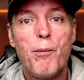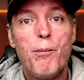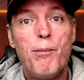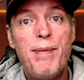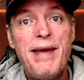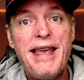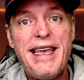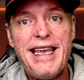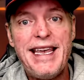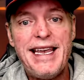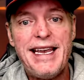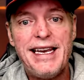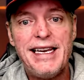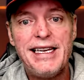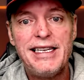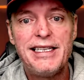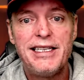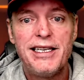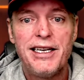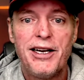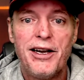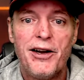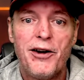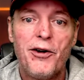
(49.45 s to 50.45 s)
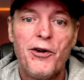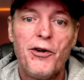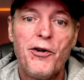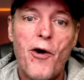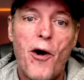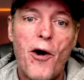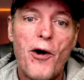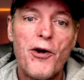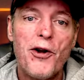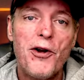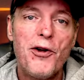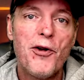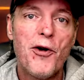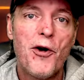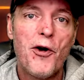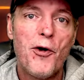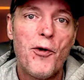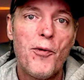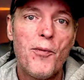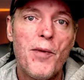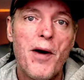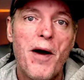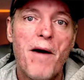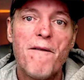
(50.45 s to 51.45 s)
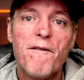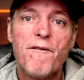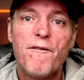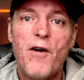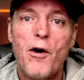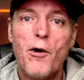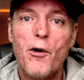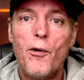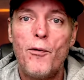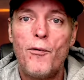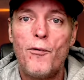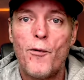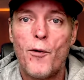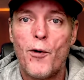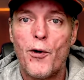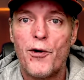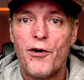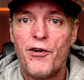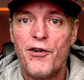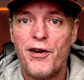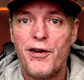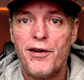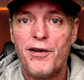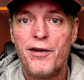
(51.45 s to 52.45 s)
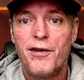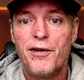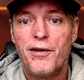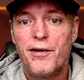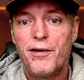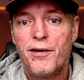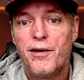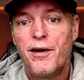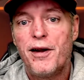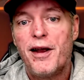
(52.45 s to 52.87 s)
Bees, Garden Gnome, Fungal Fortune,